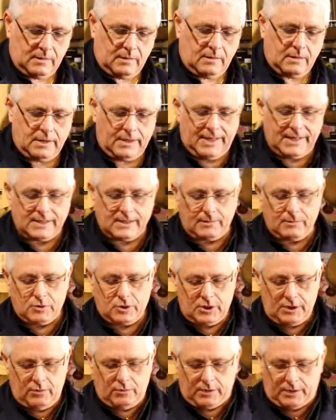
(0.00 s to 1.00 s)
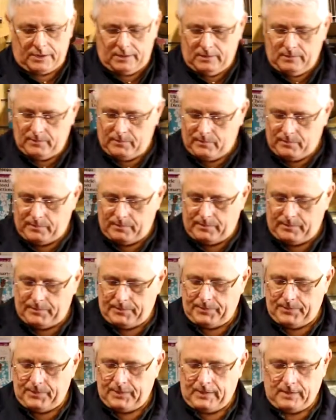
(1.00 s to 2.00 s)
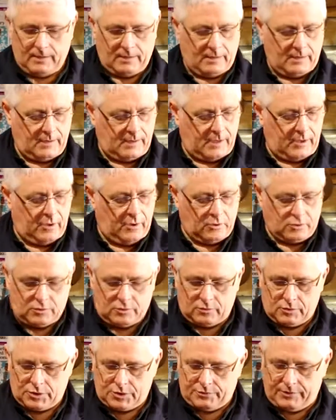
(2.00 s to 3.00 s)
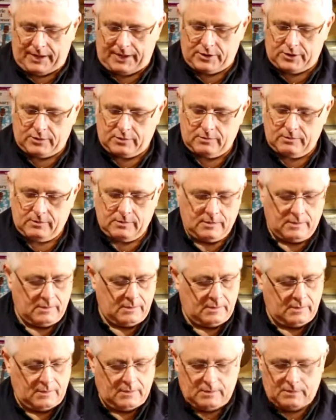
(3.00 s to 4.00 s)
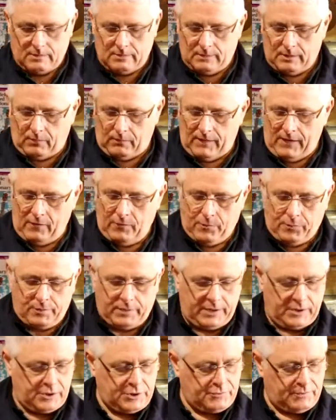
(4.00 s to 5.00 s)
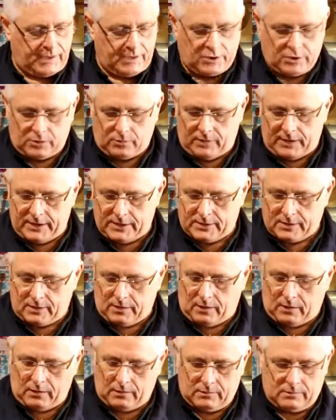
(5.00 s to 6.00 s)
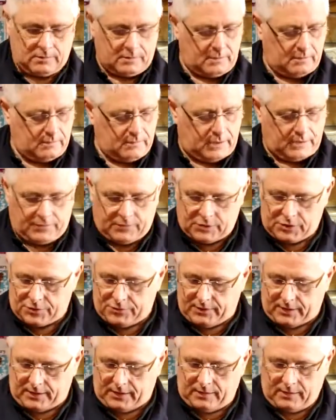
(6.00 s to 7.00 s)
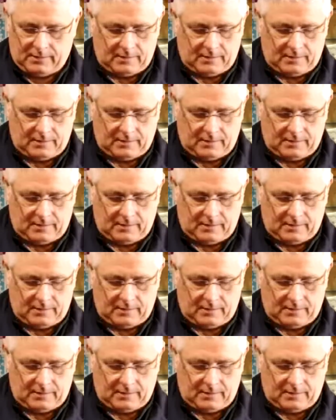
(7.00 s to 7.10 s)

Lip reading: And as I'm tuning, I also stretch. Now we have pre-stretched quite a lot in the stringing,